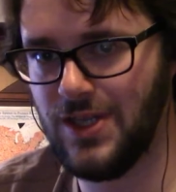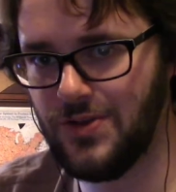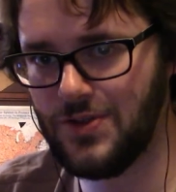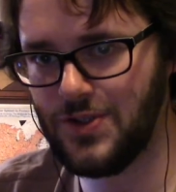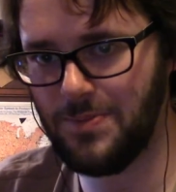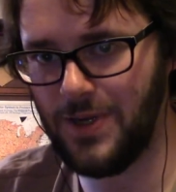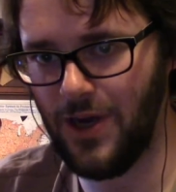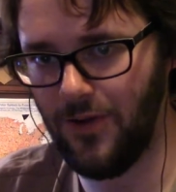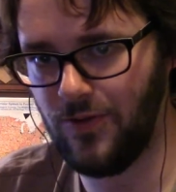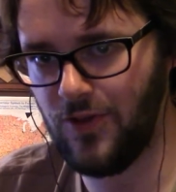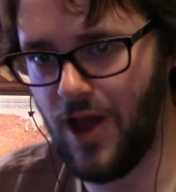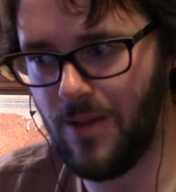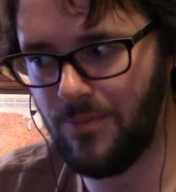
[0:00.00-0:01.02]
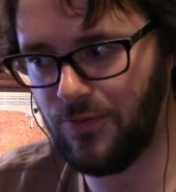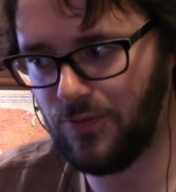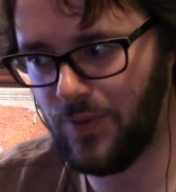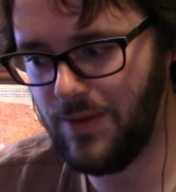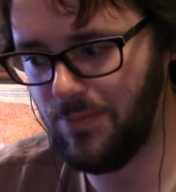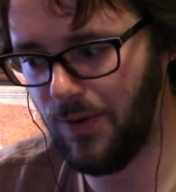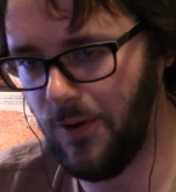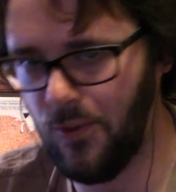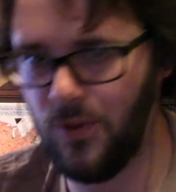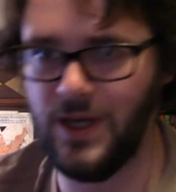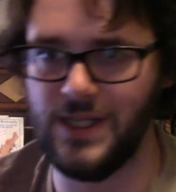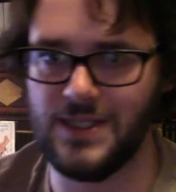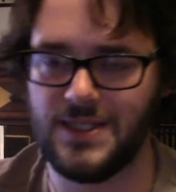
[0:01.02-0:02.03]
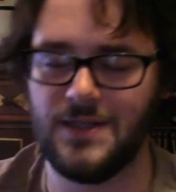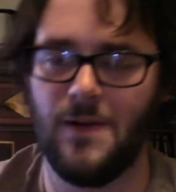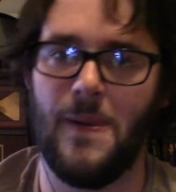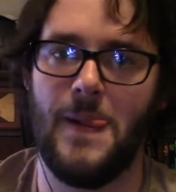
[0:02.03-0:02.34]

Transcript: Those should be our top three priorities.